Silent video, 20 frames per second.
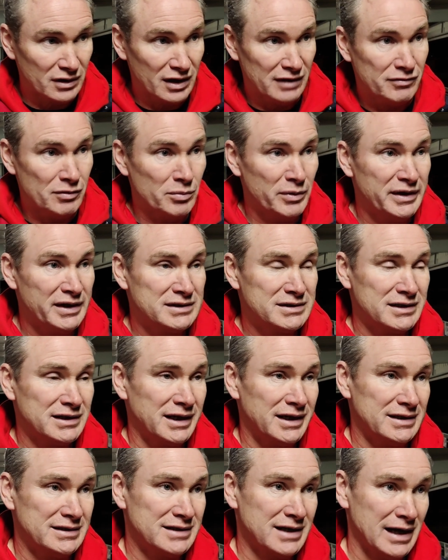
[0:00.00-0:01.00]
even winning
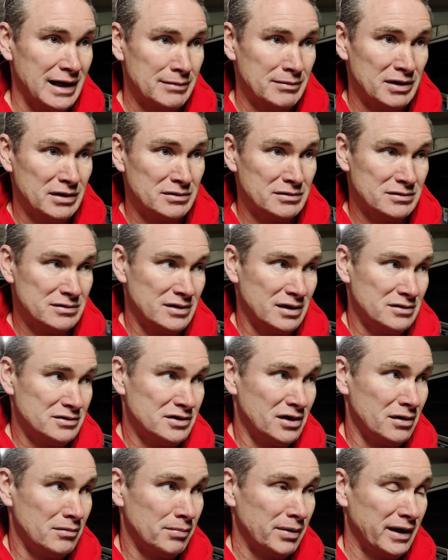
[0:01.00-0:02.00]
today's game,
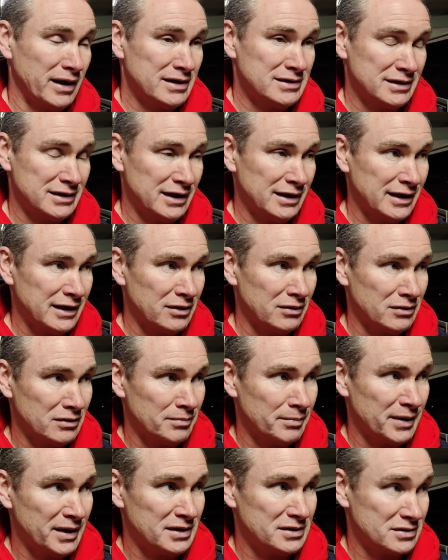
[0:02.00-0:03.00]
those young players that didn't get on
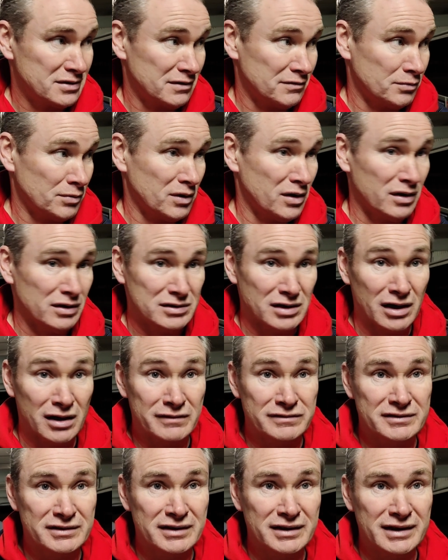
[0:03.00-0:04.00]
the pitch have worked
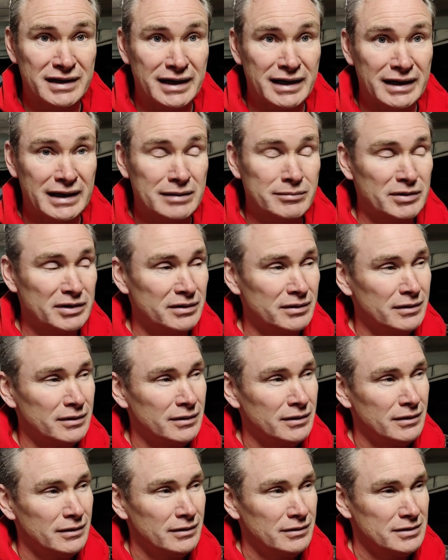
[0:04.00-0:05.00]
after the game and
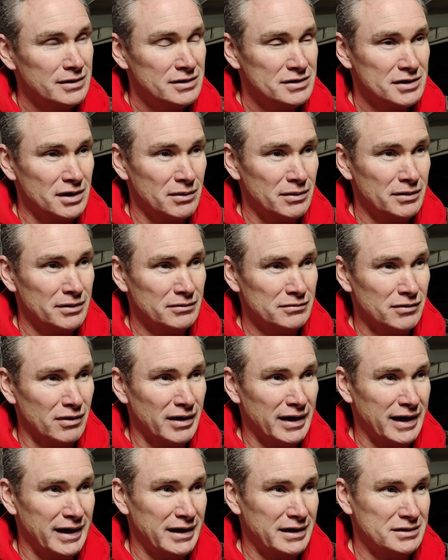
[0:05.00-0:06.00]
just showing the
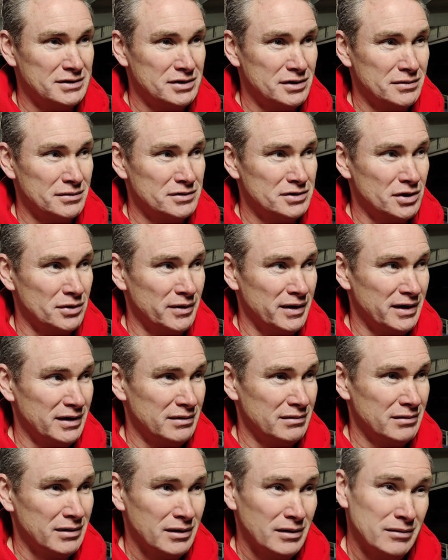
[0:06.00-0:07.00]
right attitude to it
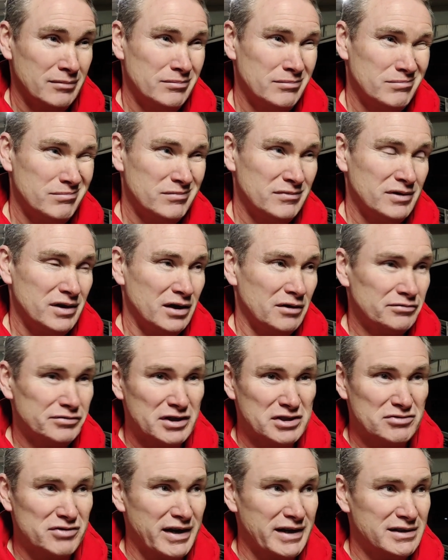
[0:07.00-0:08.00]
in
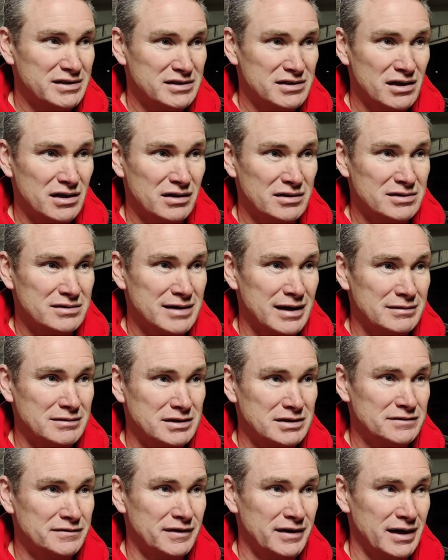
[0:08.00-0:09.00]
frustrating
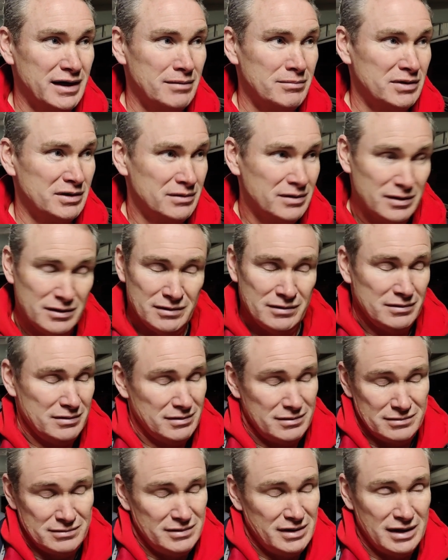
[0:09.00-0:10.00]
circumstances for them. And
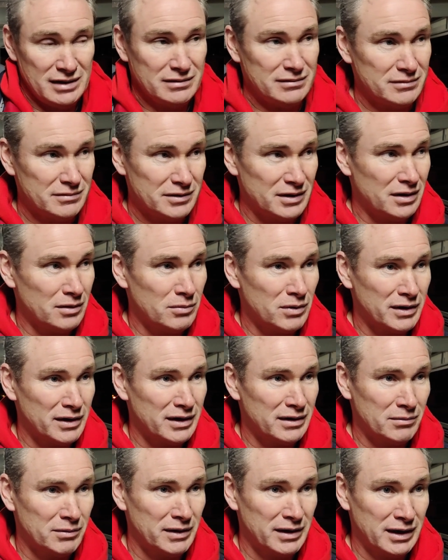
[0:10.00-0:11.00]

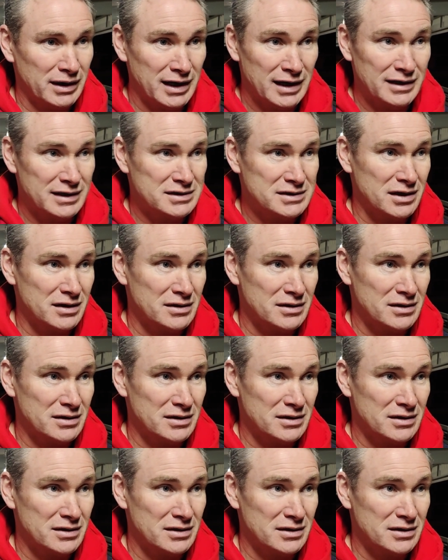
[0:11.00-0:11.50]
when they get the